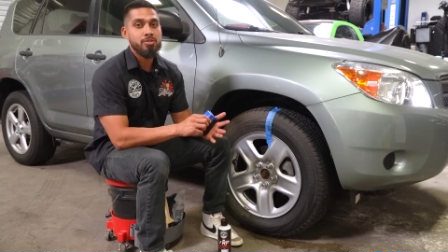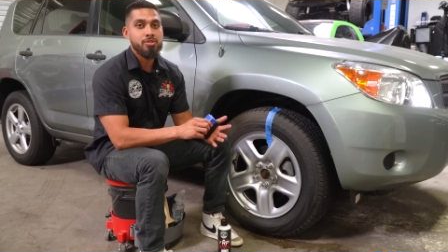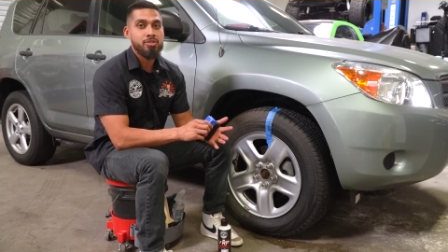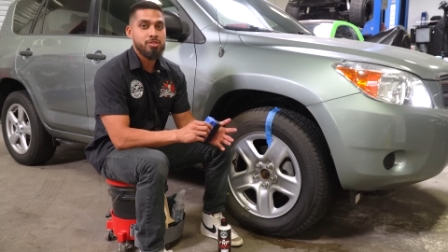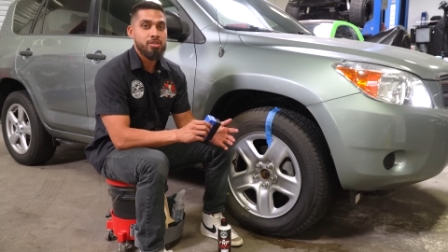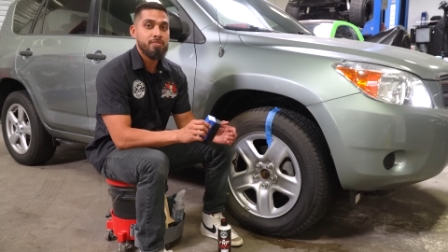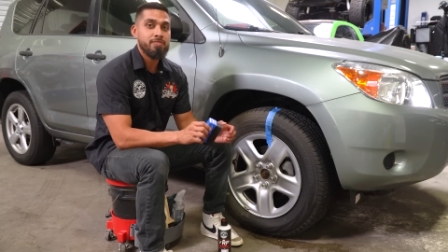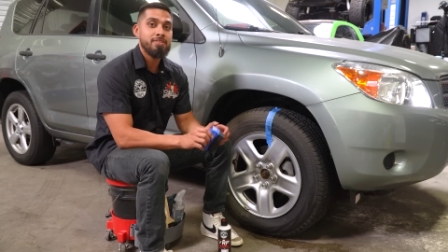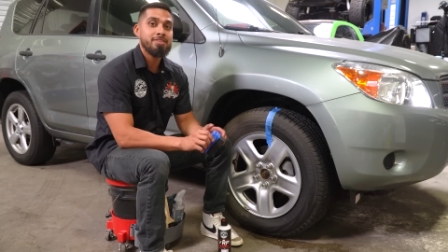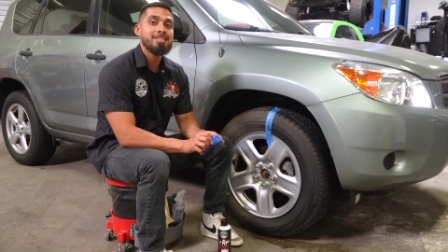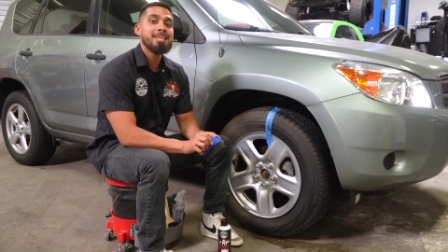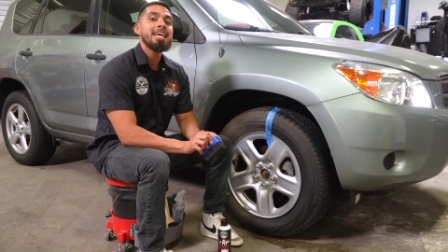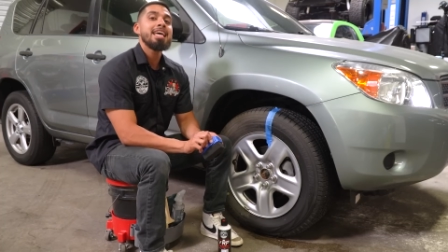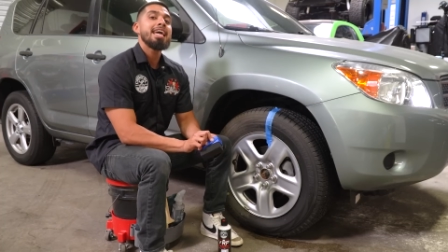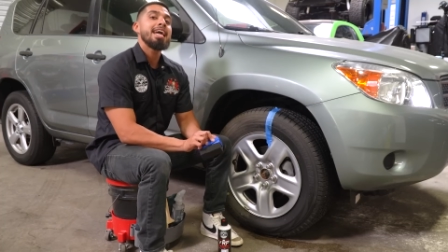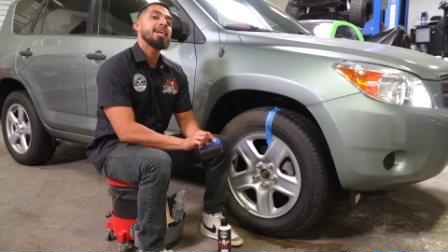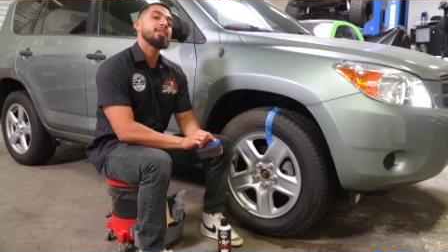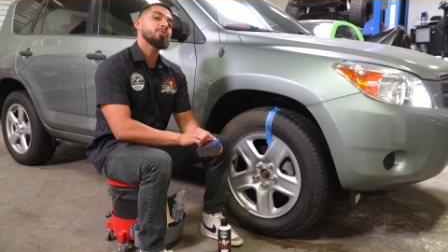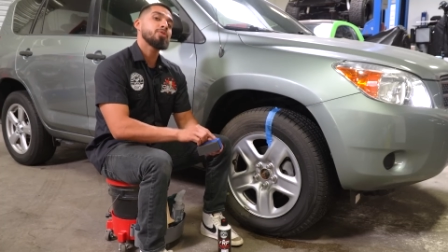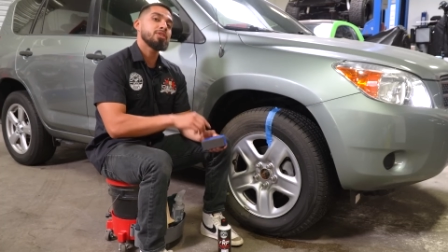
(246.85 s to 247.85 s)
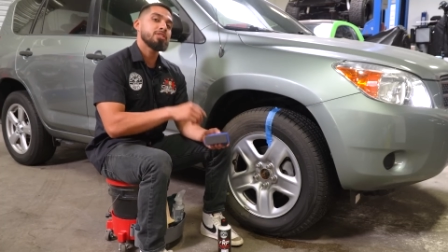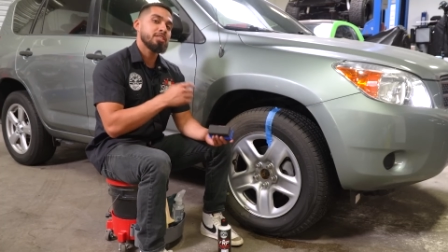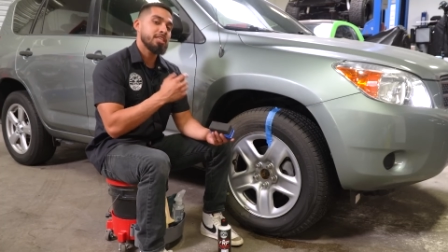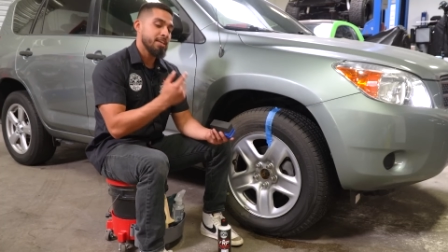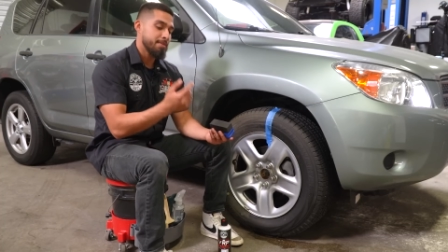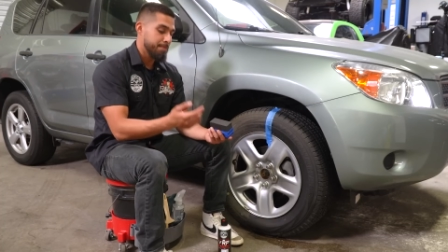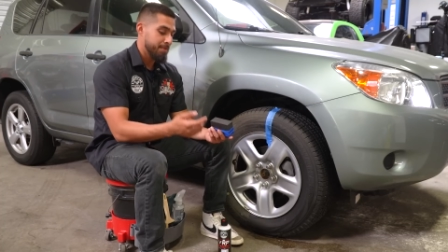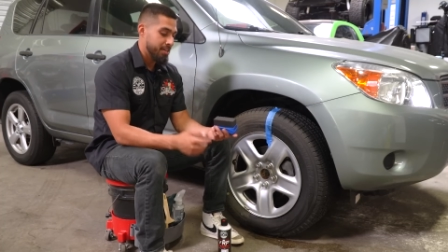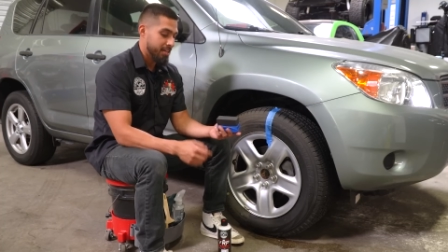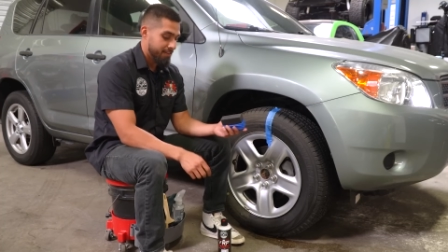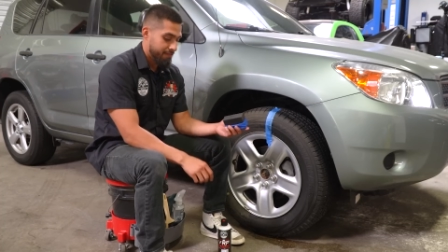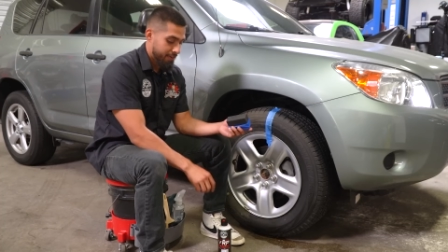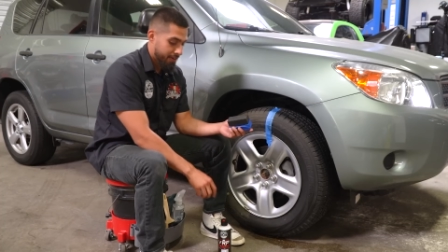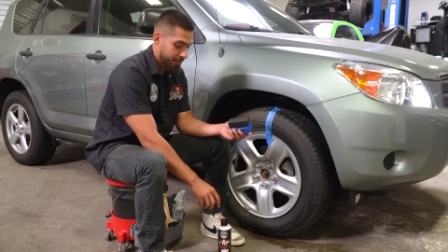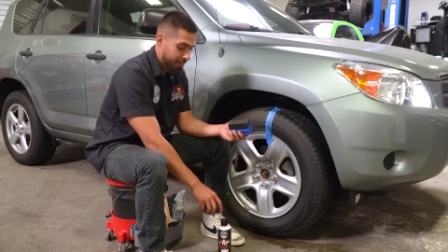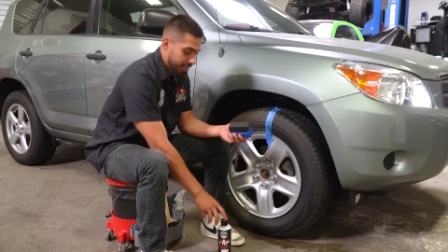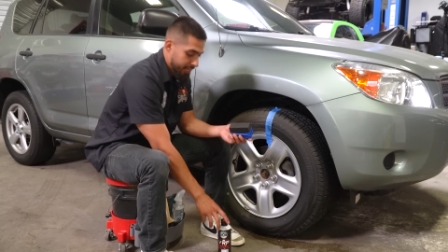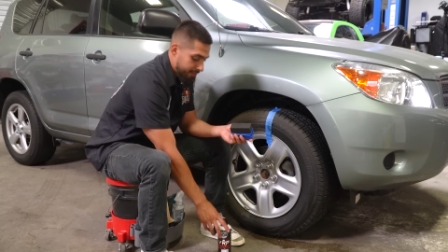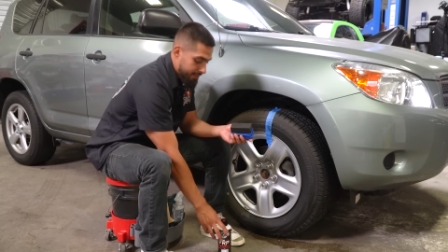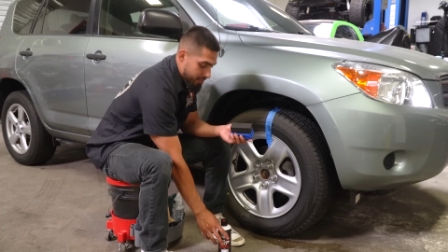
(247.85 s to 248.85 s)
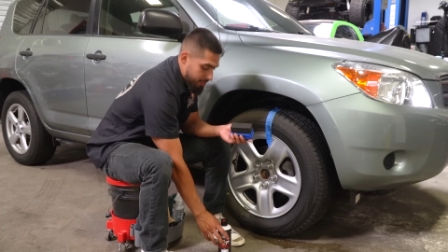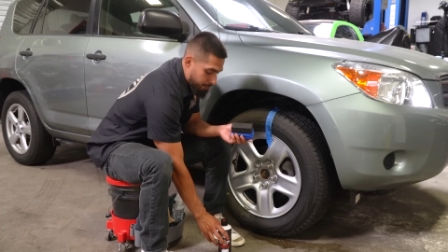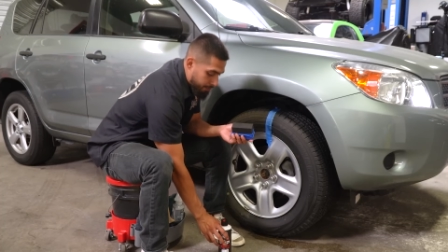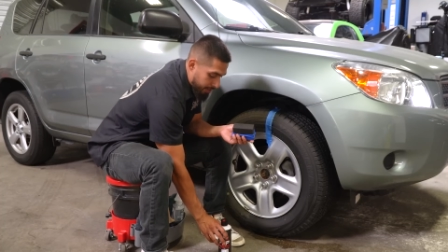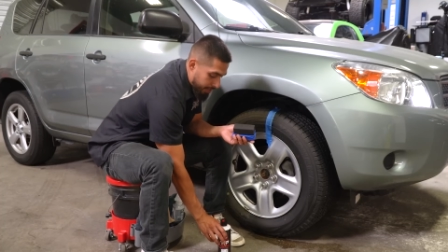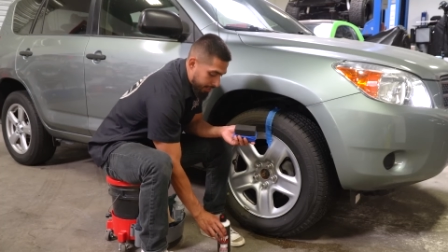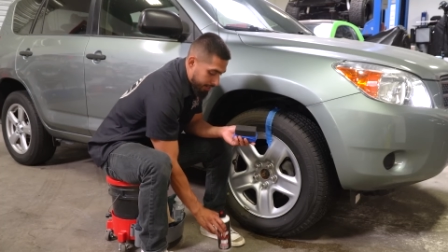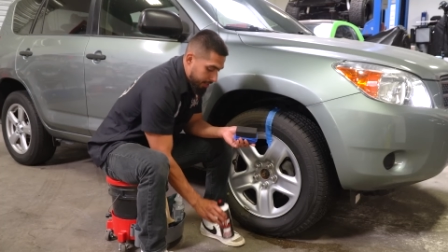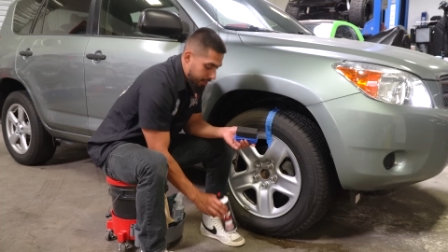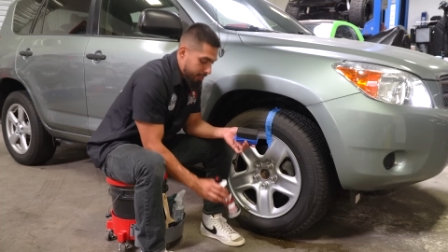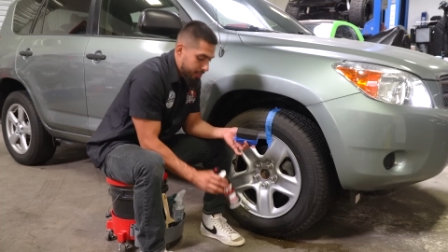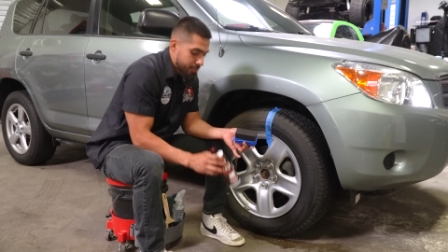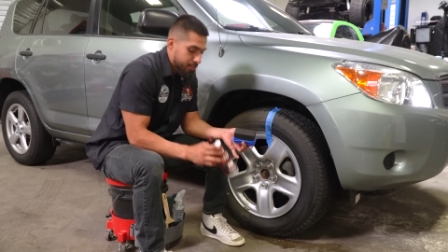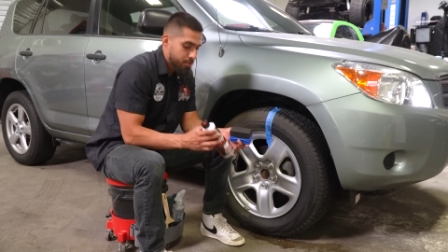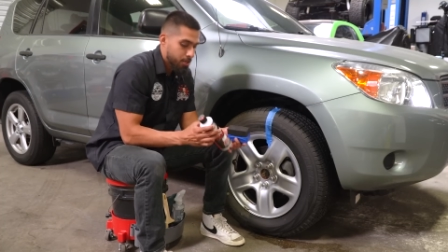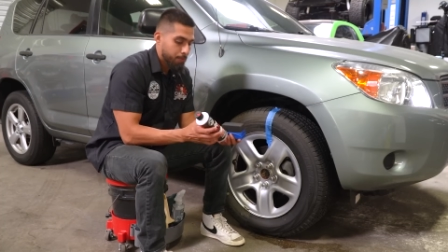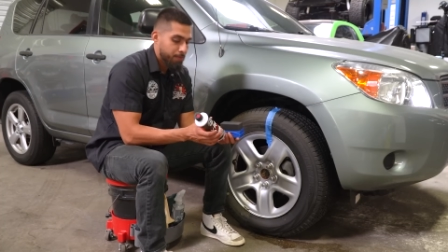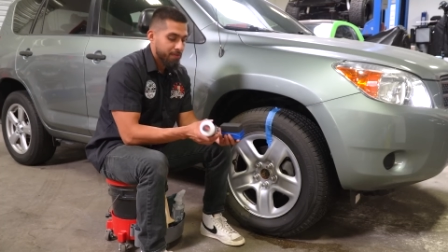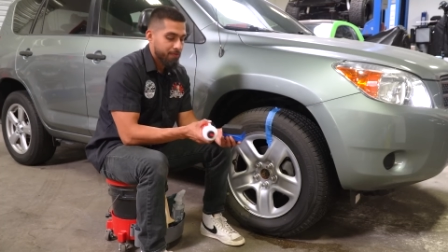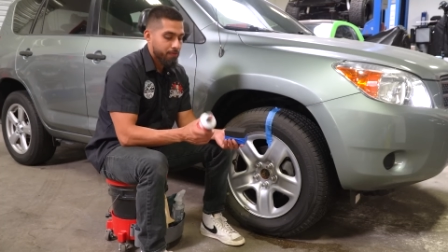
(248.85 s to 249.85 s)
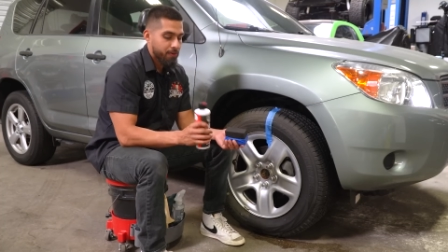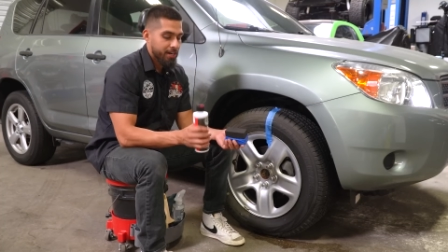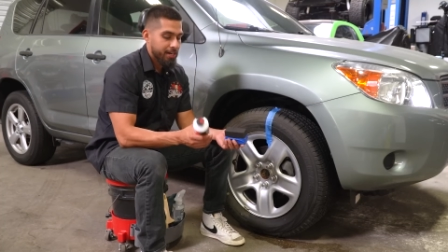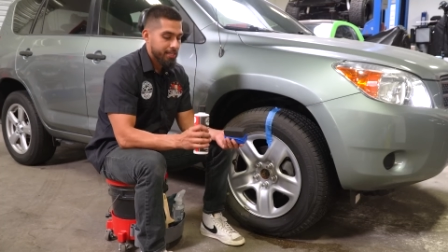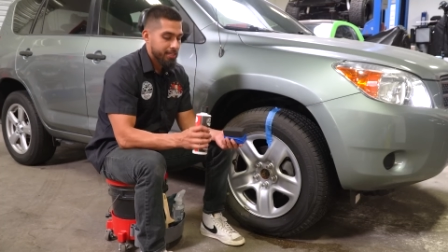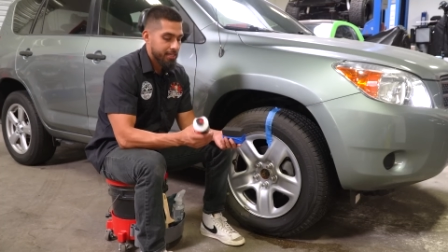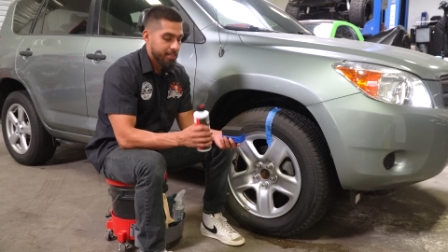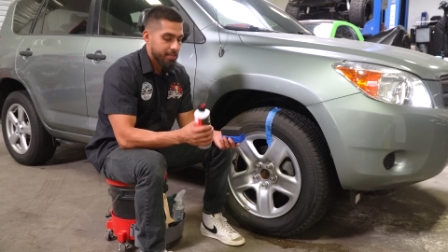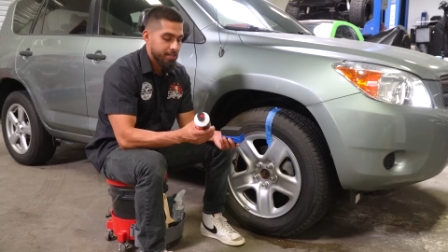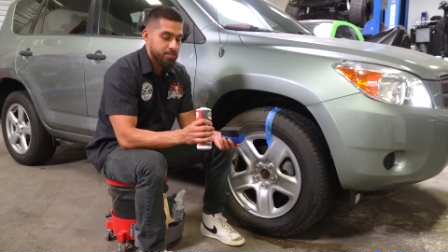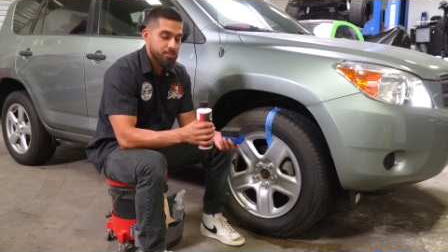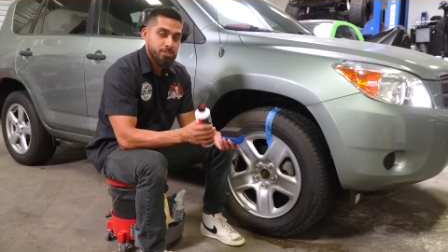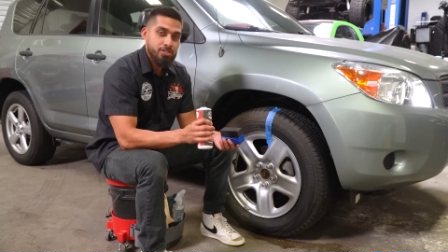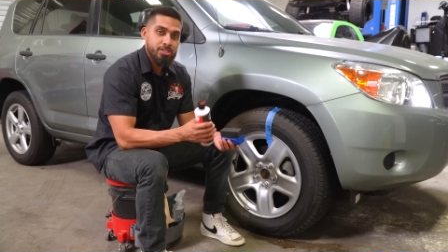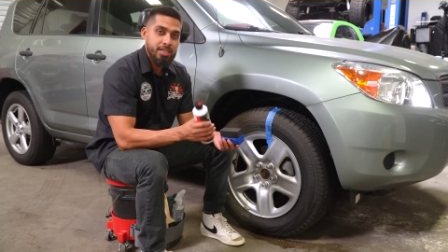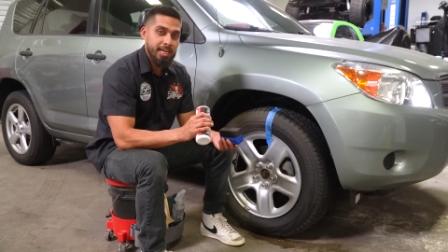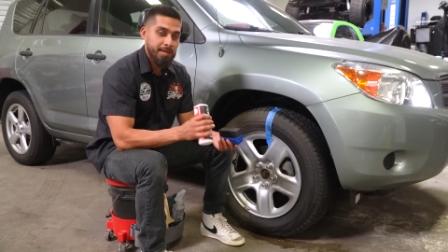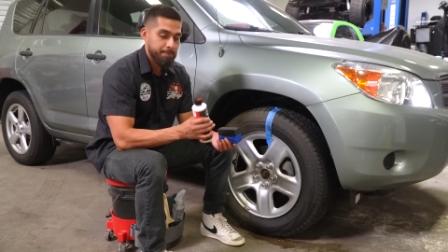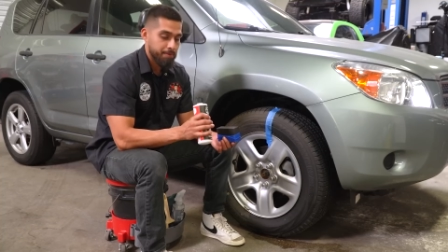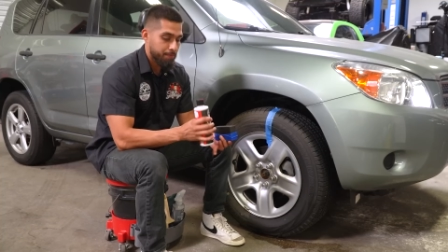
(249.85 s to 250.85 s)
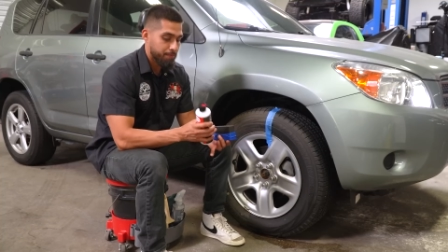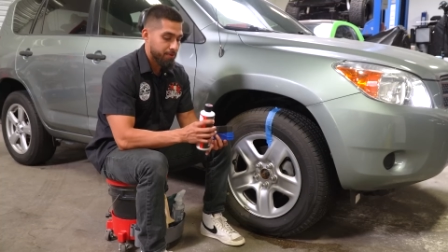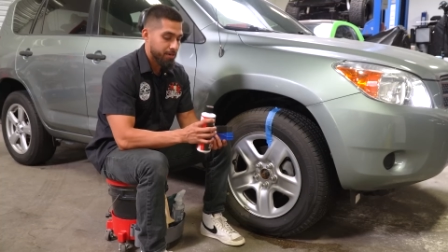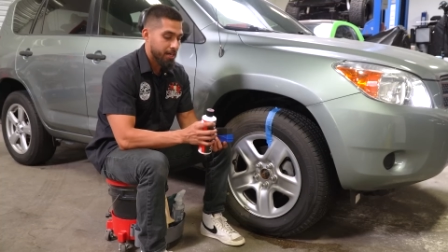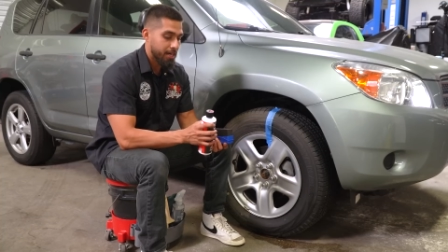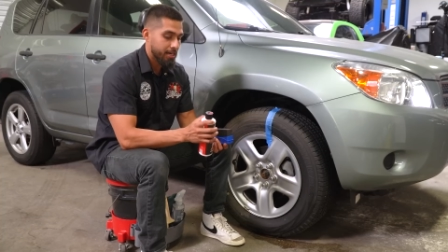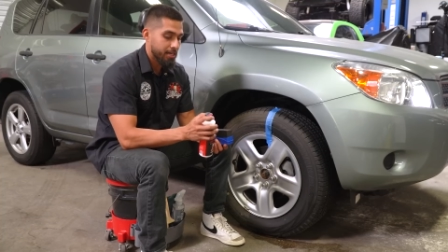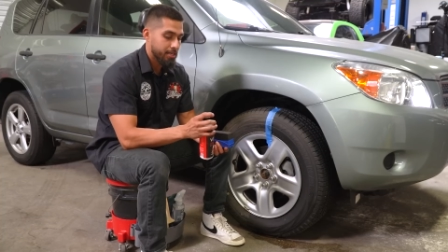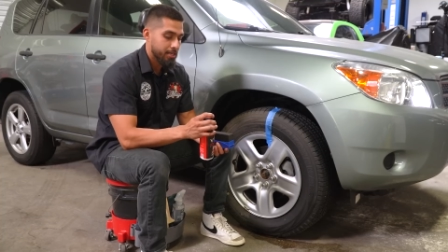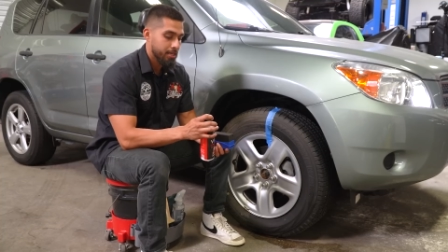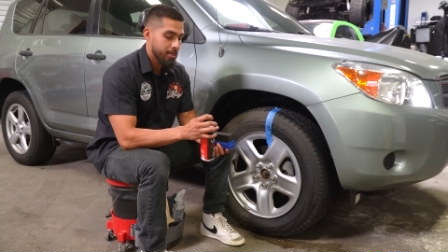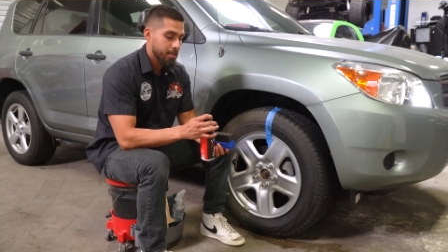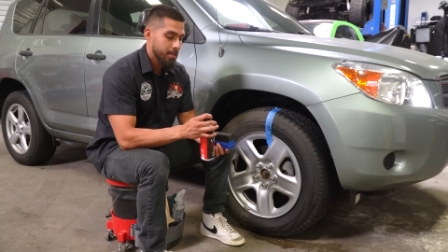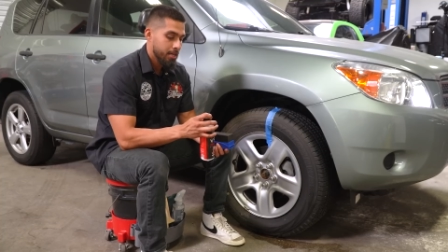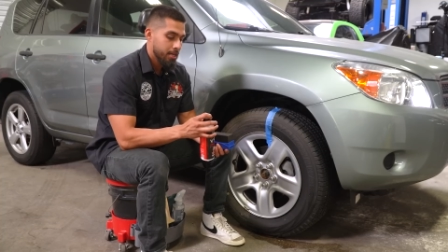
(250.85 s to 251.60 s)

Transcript: onto the surface and it's going to give me a very even spread. So before anything, just shake up the product.